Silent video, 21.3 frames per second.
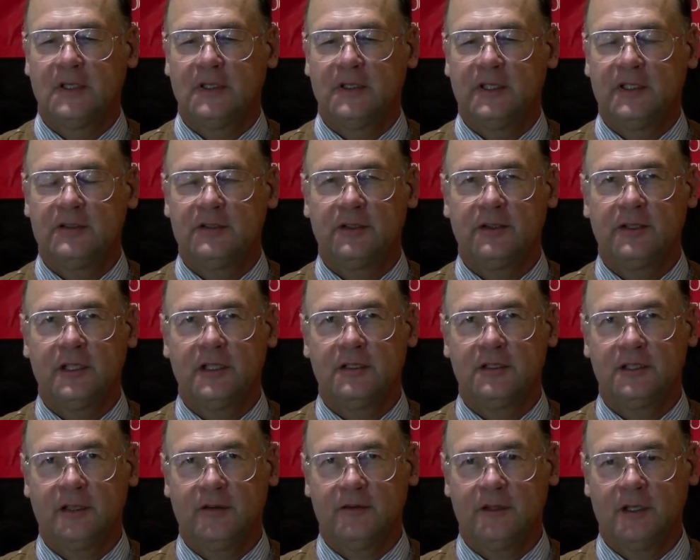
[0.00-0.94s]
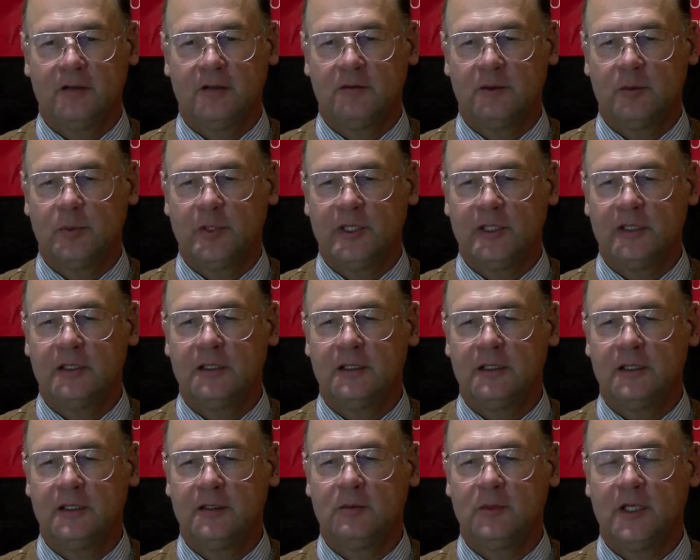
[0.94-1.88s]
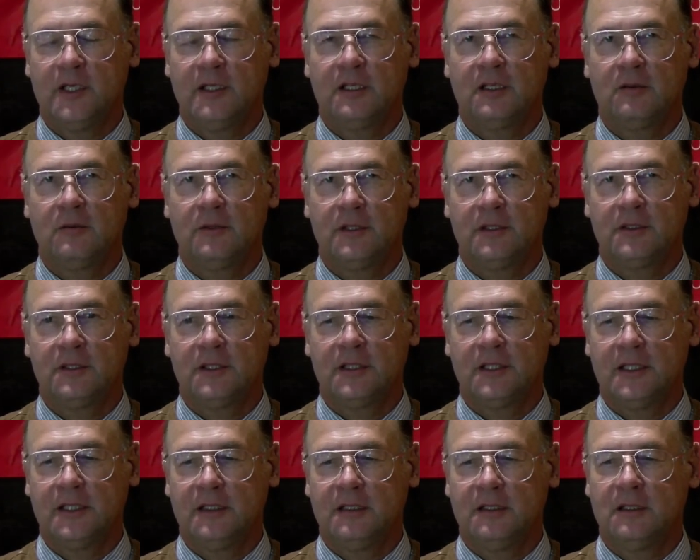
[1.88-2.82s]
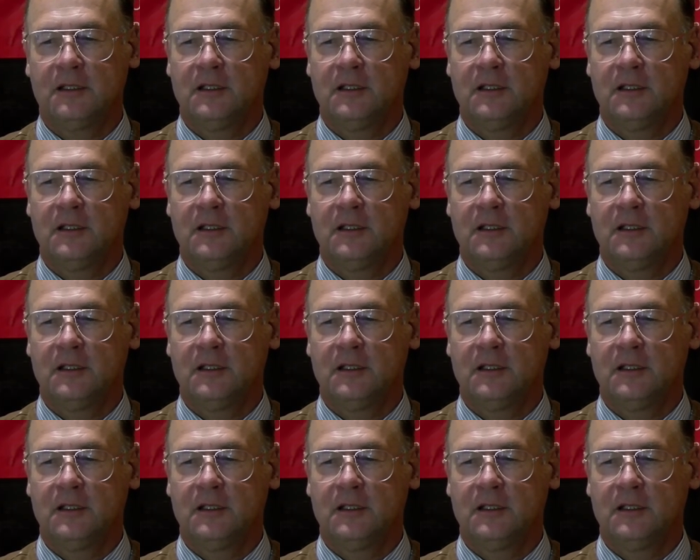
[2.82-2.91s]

These are things I've done repeatedly in my career to date.